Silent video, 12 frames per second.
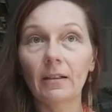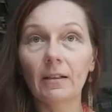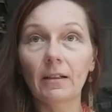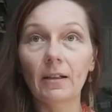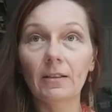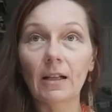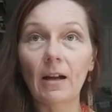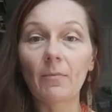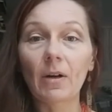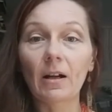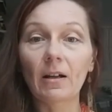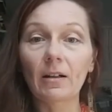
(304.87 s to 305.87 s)

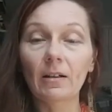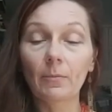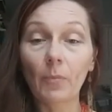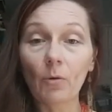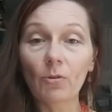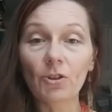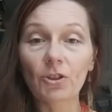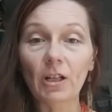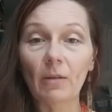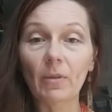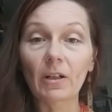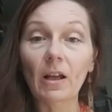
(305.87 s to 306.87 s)
grammar, Polish
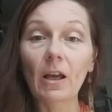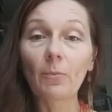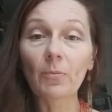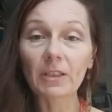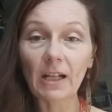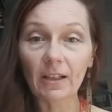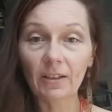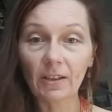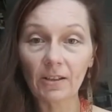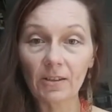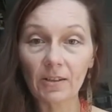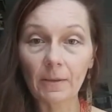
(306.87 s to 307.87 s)
grammar
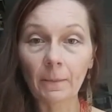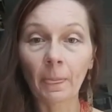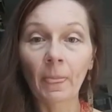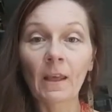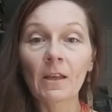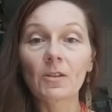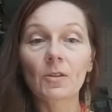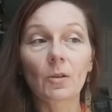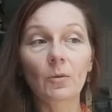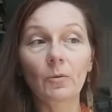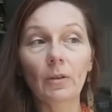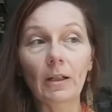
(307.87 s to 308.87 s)
practice.
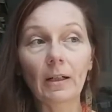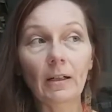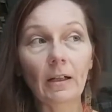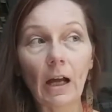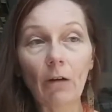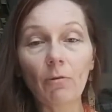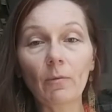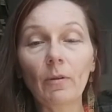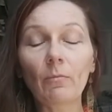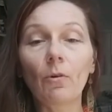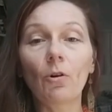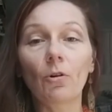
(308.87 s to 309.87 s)
So I will
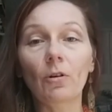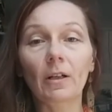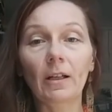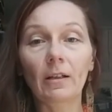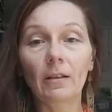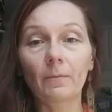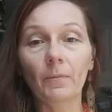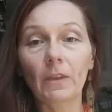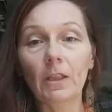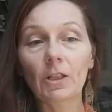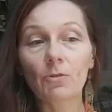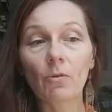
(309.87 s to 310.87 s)
be more,
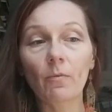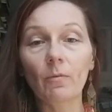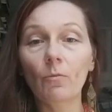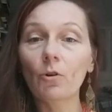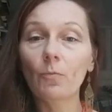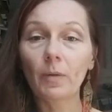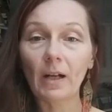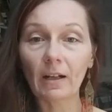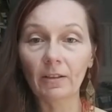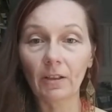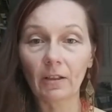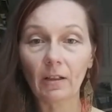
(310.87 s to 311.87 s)
this will be more
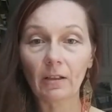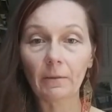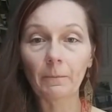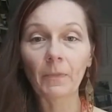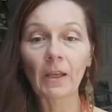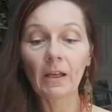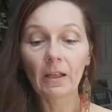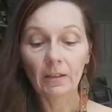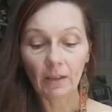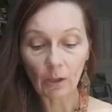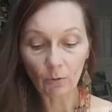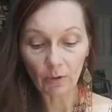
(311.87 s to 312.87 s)
practical.
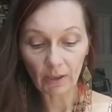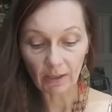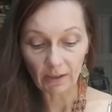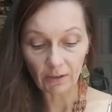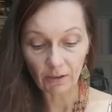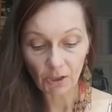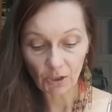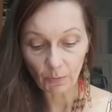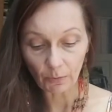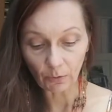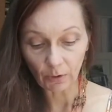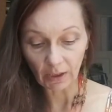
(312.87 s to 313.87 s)
Now, in this
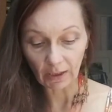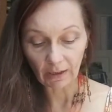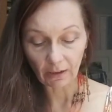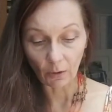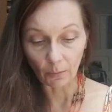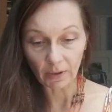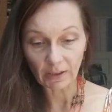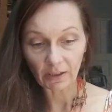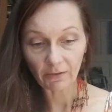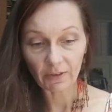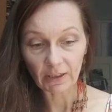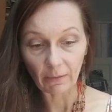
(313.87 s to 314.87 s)
book,
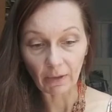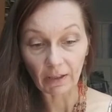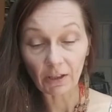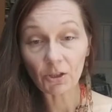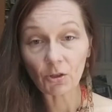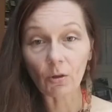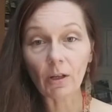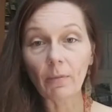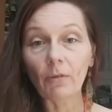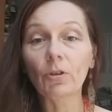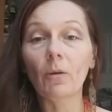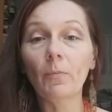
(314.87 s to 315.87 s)
Comparative Grammar, it's all
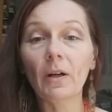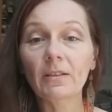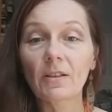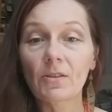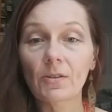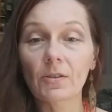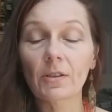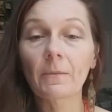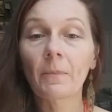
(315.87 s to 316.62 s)
about comparisons.